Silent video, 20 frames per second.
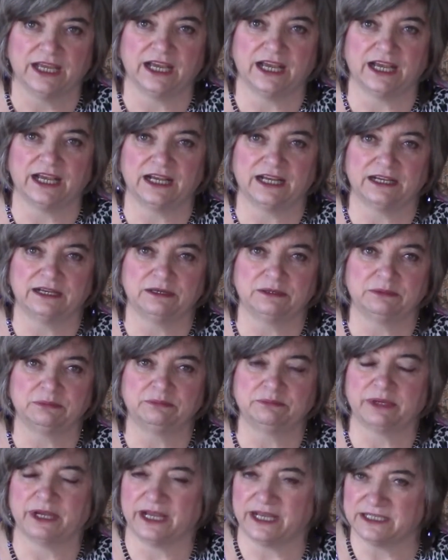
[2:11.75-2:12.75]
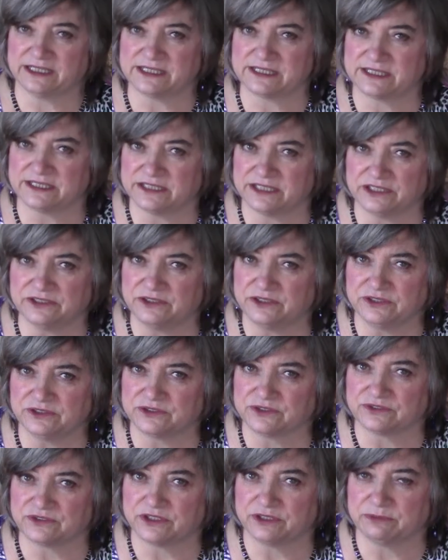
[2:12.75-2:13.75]
past
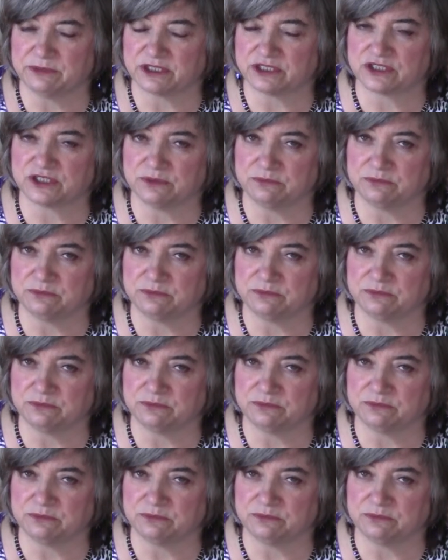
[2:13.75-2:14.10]
scenarios very much.